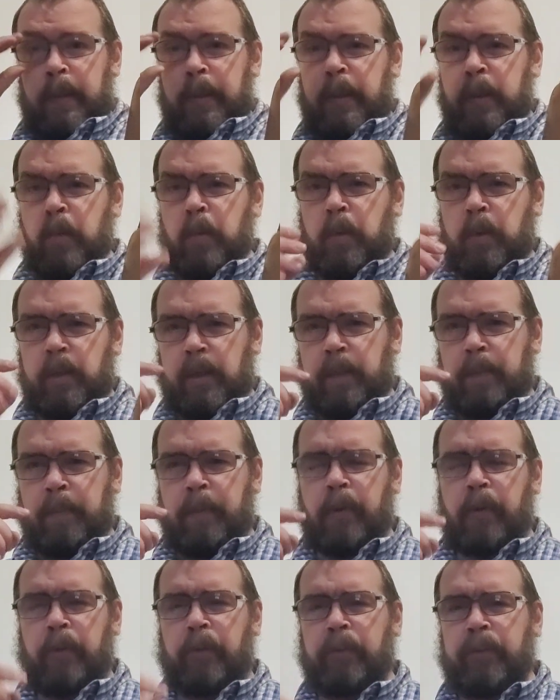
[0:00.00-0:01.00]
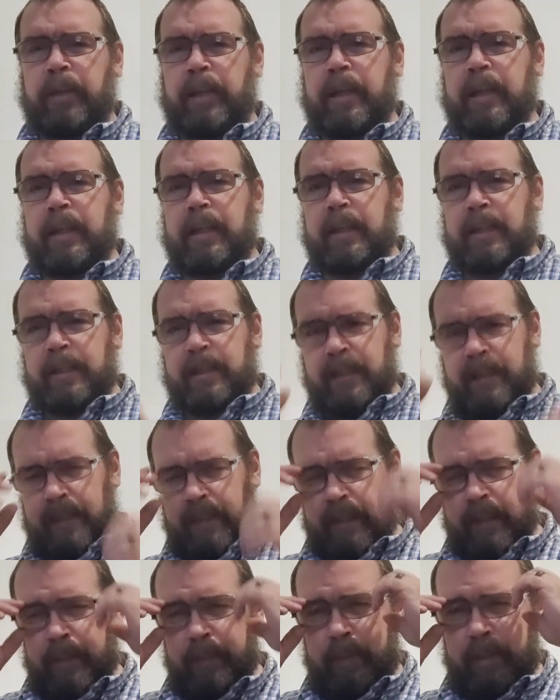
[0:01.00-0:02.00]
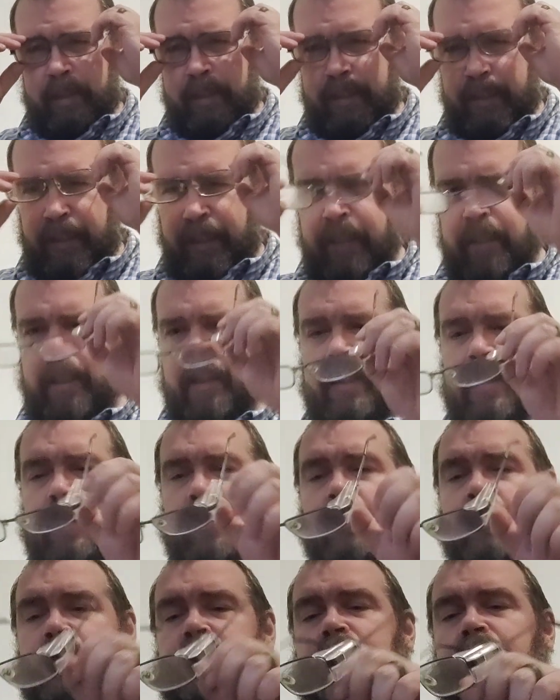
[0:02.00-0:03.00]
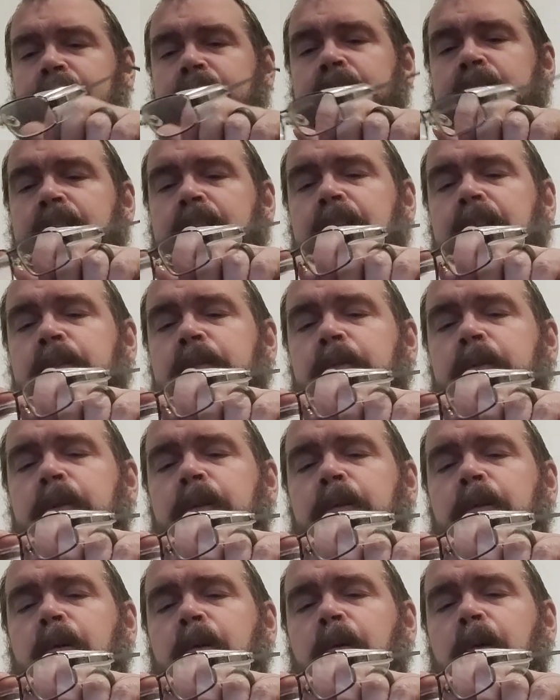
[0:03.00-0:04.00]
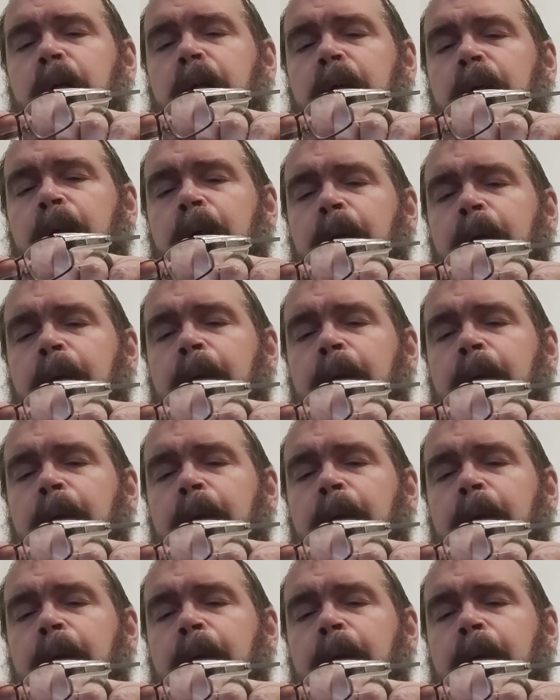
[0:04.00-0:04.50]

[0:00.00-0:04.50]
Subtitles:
you want to pull that in. Give me a second, I need to adjust these real quick.